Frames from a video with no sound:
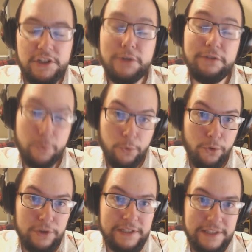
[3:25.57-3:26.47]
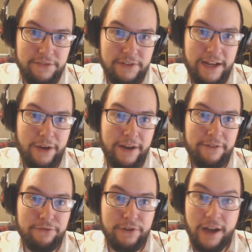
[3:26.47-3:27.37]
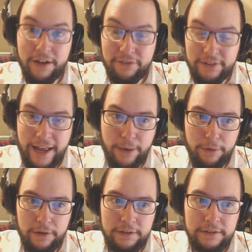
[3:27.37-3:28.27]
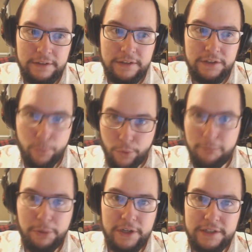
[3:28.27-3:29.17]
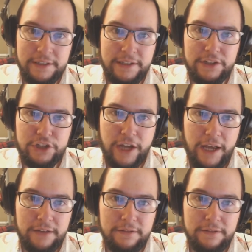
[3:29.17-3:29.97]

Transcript: So a reward is given out every half an hour to one person in the chat.